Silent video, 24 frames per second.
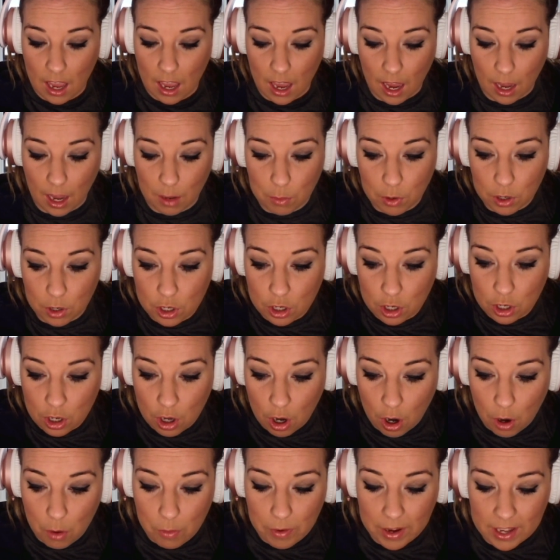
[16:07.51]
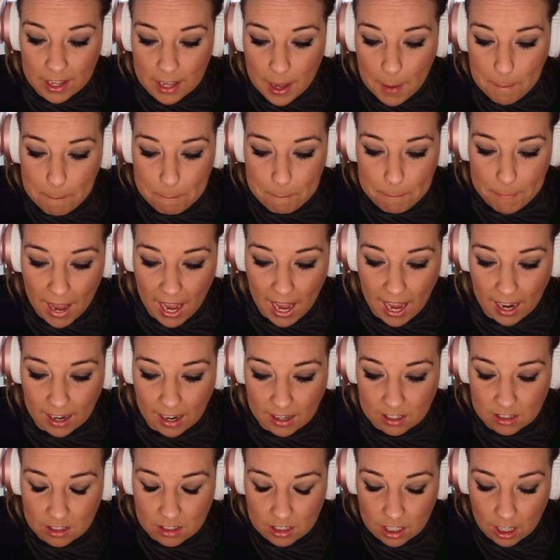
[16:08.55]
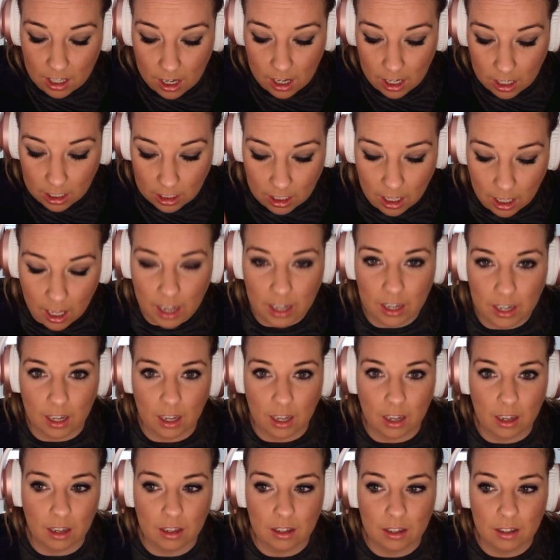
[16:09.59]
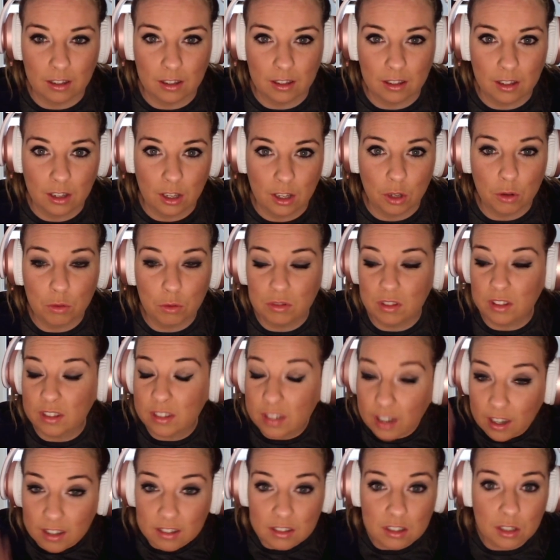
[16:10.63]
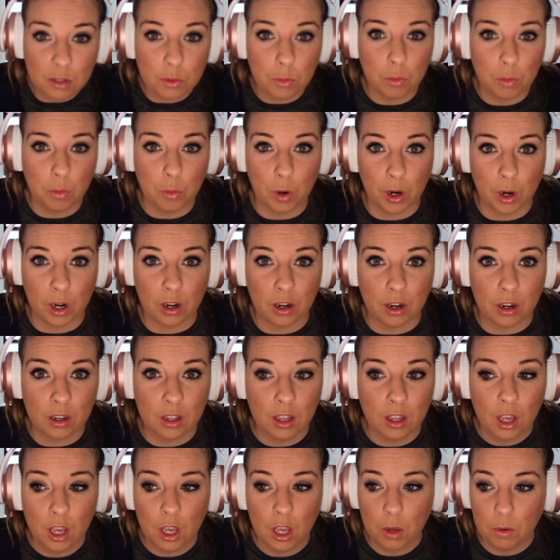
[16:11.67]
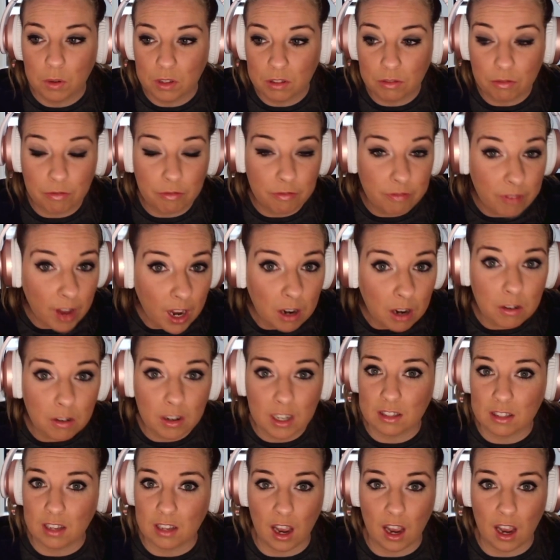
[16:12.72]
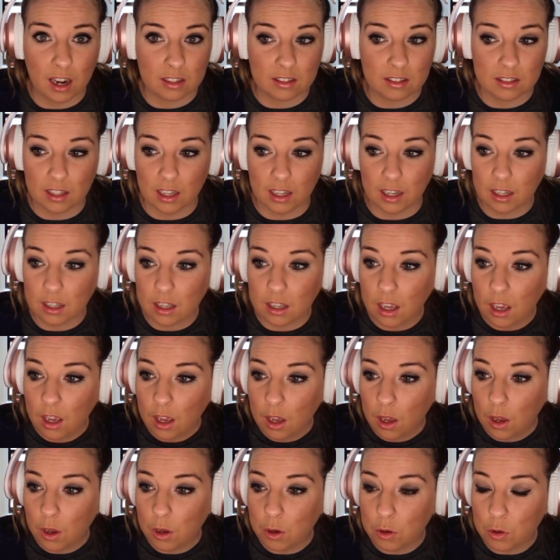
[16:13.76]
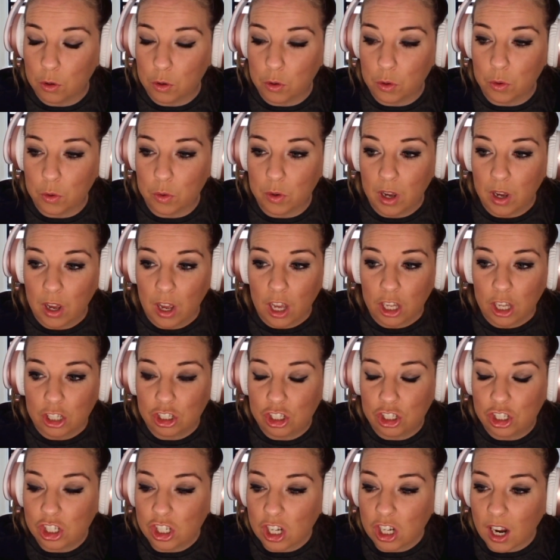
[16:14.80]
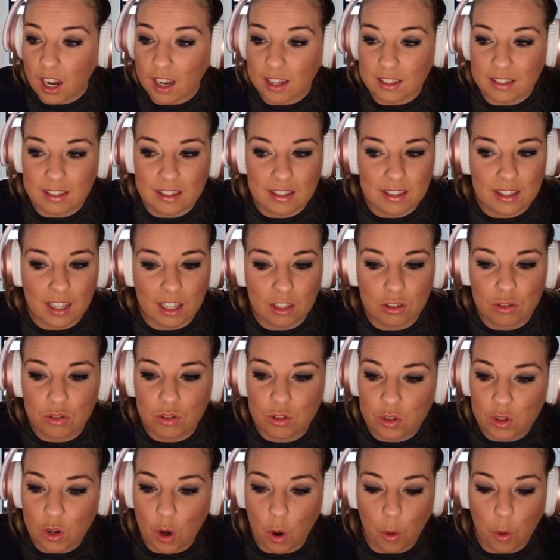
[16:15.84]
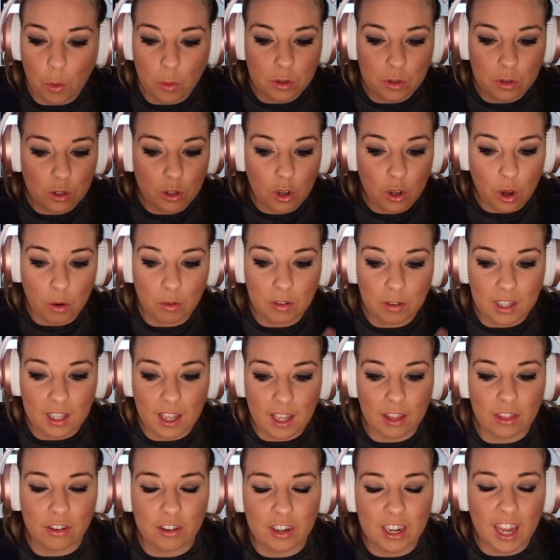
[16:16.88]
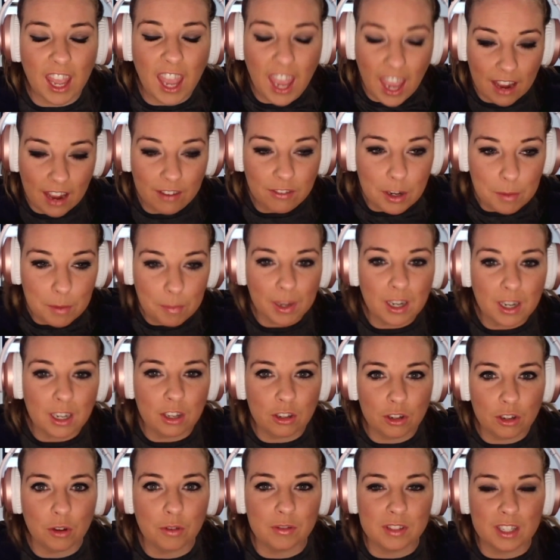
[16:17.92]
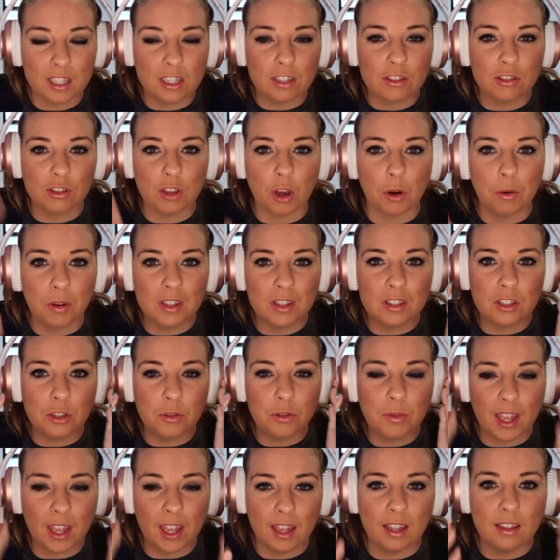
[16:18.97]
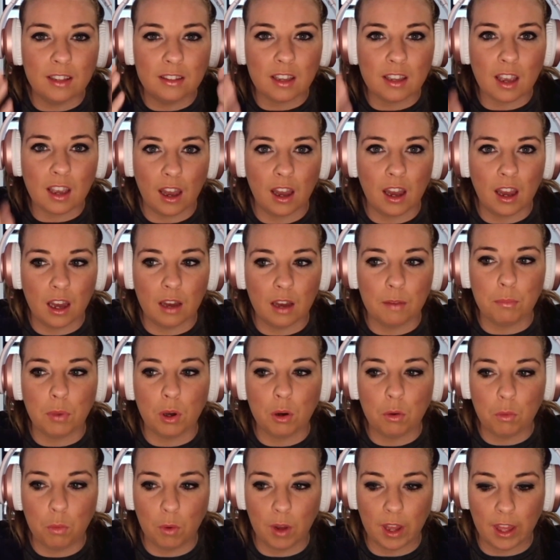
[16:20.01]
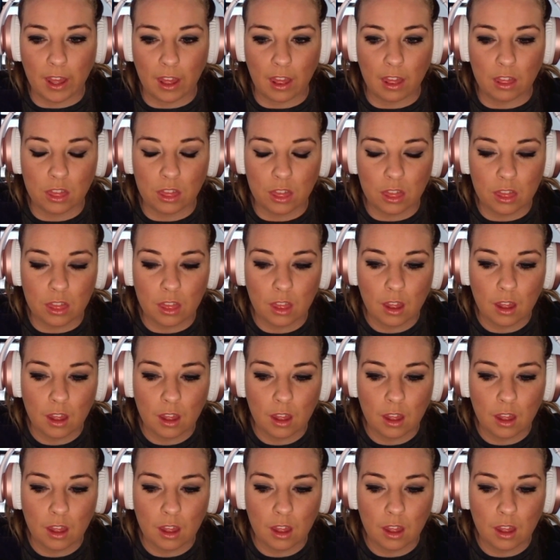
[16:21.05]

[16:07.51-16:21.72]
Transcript: And we're going back to Clana, who doesn't work, who is very toxic, who just, they don't go together. And everybody knows that he's going to end up with